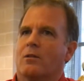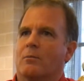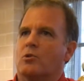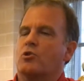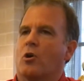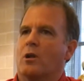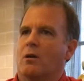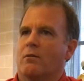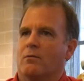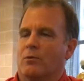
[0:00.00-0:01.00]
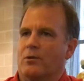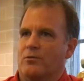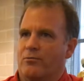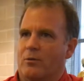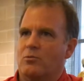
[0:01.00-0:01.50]
the majority of it
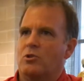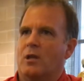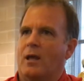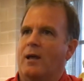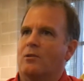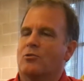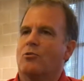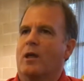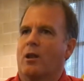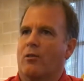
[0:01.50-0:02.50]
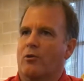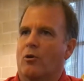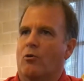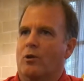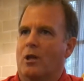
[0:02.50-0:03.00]
was from Junayd to that other
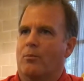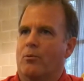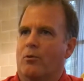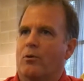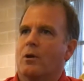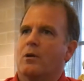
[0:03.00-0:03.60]
goalkeeper